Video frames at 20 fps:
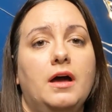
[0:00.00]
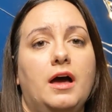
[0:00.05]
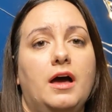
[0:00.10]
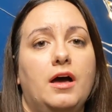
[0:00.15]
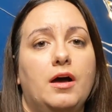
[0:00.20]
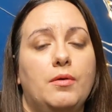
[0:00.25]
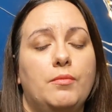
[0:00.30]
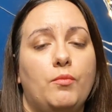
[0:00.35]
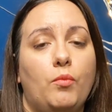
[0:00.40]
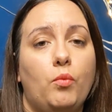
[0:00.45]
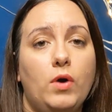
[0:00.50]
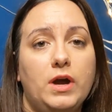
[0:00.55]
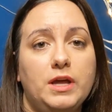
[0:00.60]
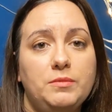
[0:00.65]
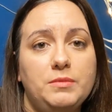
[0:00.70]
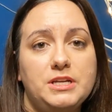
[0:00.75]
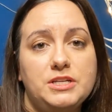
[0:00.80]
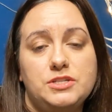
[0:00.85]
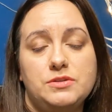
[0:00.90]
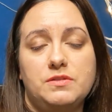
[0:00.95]

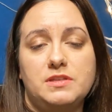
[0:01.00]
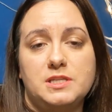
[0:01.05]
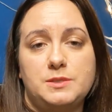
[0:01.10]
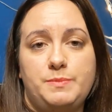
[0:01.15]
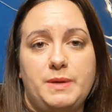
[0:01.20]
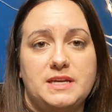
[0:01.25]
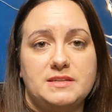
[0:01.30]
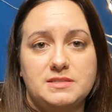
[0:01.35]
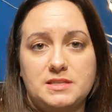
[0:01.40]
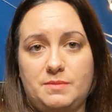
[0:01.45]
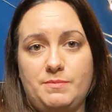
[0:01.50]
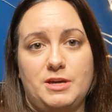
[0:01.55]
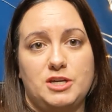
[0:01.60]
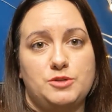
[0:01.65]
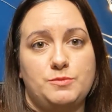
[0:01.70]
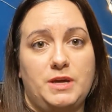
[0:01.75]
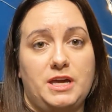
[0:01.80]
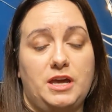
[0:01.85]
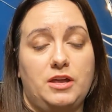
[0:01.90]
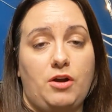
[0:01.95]
When we do this baseline
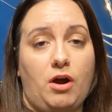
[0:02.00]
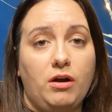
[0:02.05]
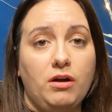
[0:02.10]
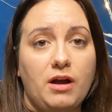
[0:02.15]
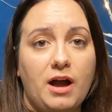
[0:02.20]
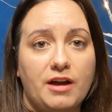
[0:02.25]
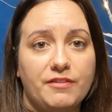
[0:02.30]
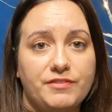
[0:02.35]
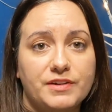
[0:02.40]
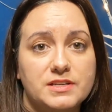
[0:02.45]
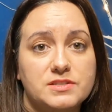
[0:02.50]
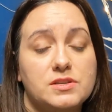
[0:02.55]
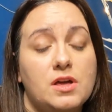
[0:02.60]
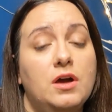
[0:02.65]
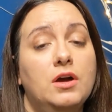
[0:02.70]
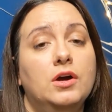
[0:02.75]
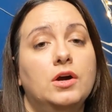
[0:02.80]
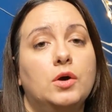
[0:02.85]
measurement in our office,